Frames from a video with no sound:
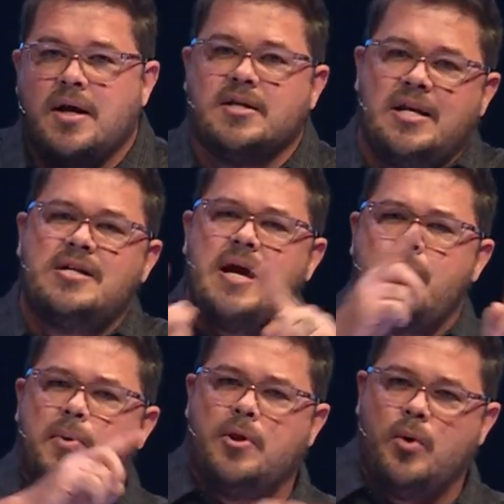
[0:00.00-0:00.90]
Because anytime
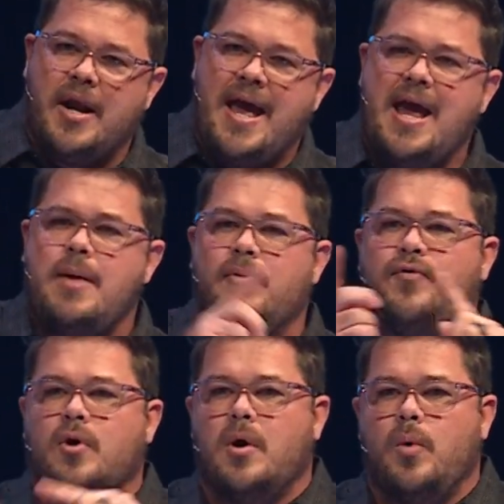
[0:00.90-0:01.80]
you put the word a
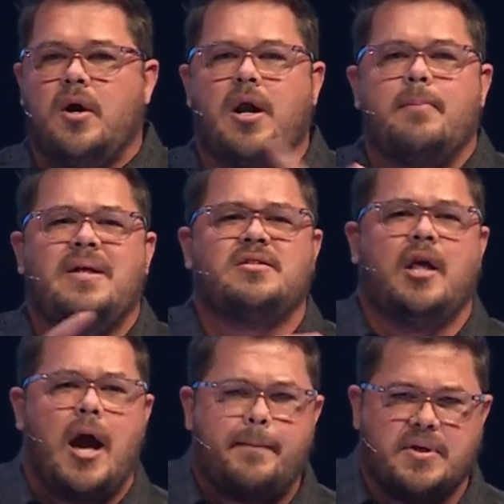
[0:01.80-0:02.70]
before a word, it means
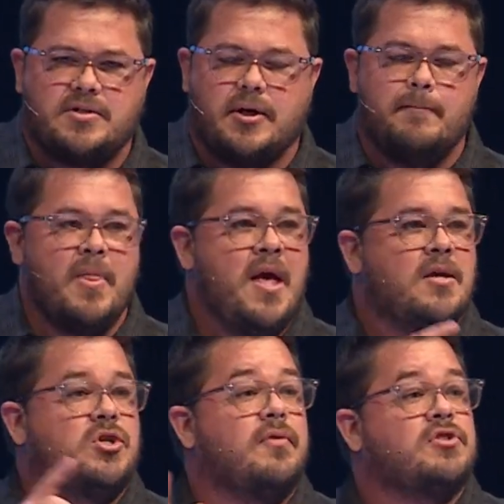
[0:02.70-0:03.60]
the opposite.
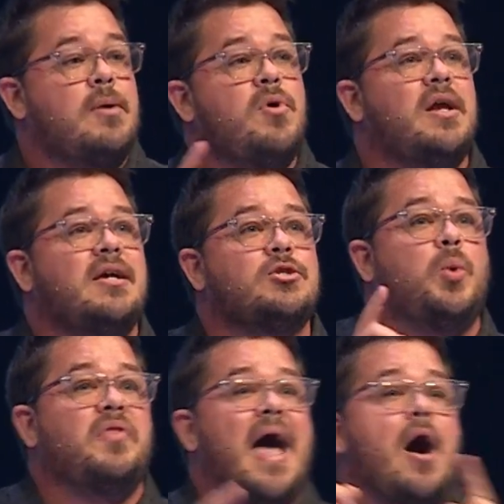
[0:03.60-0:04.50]
So if someone is
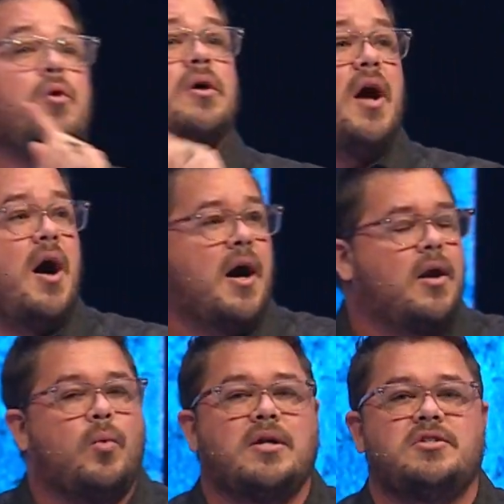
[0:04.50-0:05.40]
without
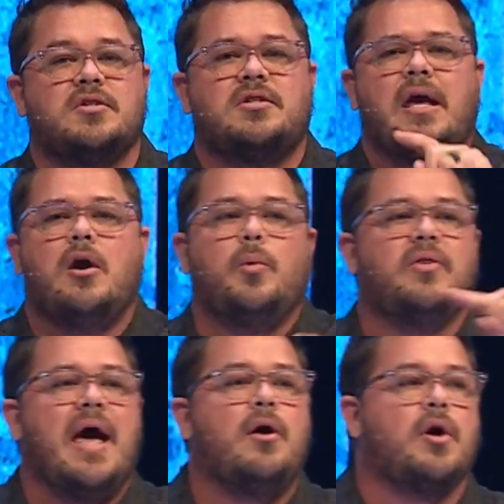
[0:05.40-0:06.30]
God, watch this, they are
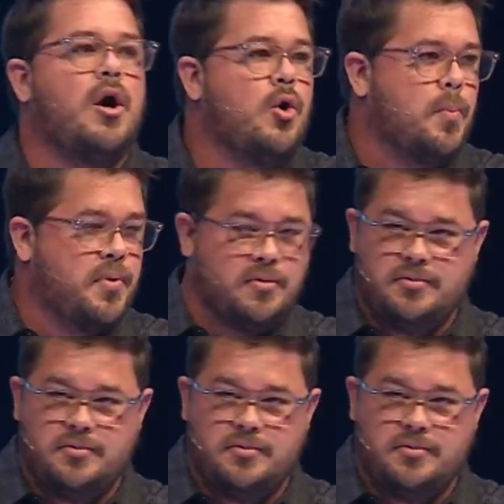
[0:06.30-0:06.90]
without hope.